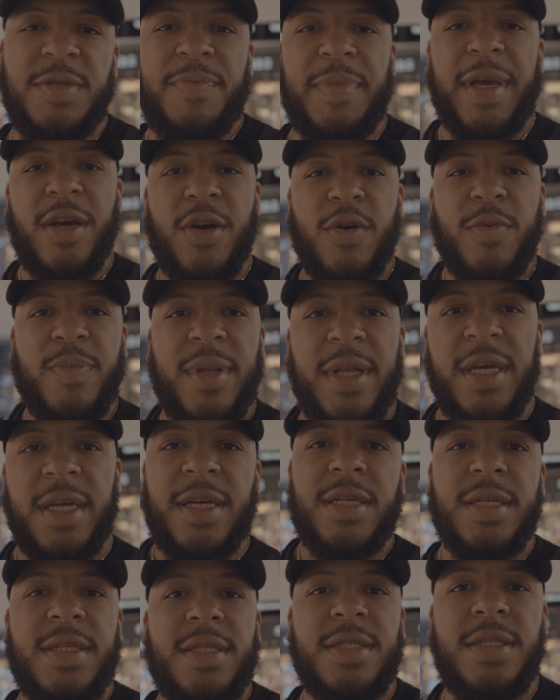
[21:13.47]
bagel
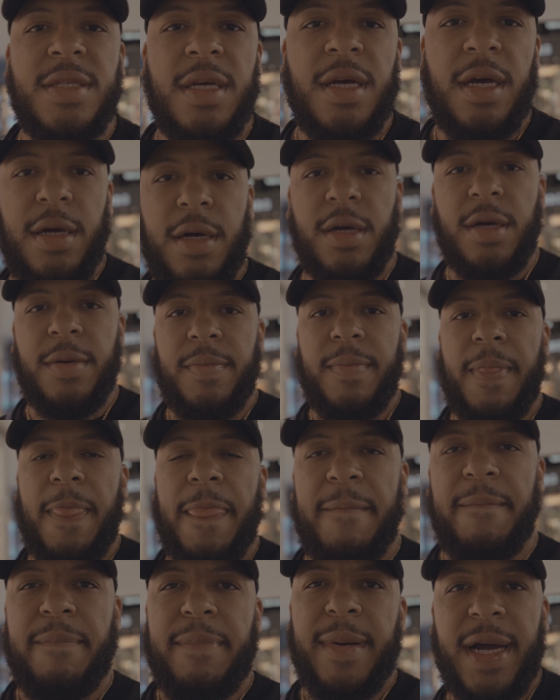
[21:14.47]
place um,
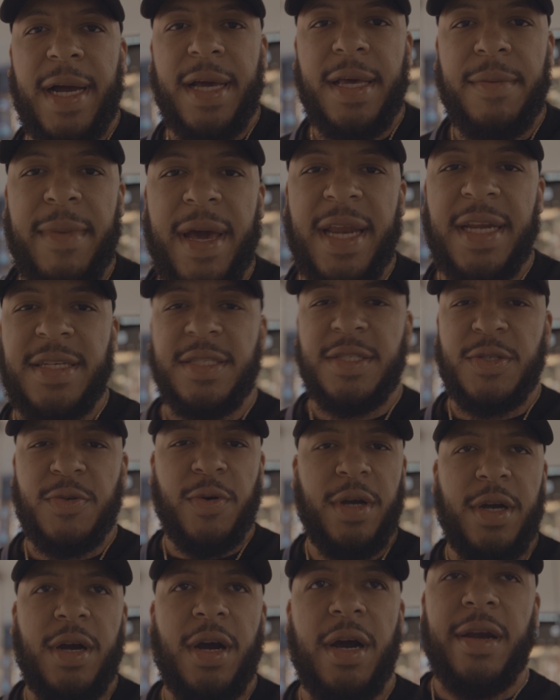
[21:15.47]
by Madison
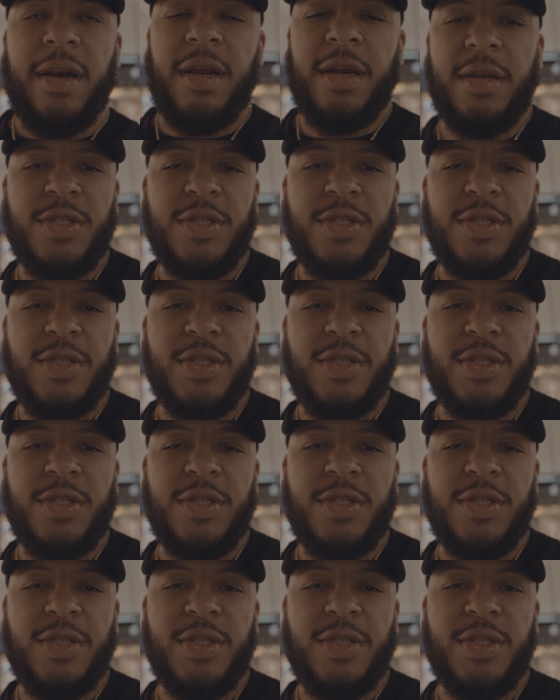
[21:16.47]
Square Garden,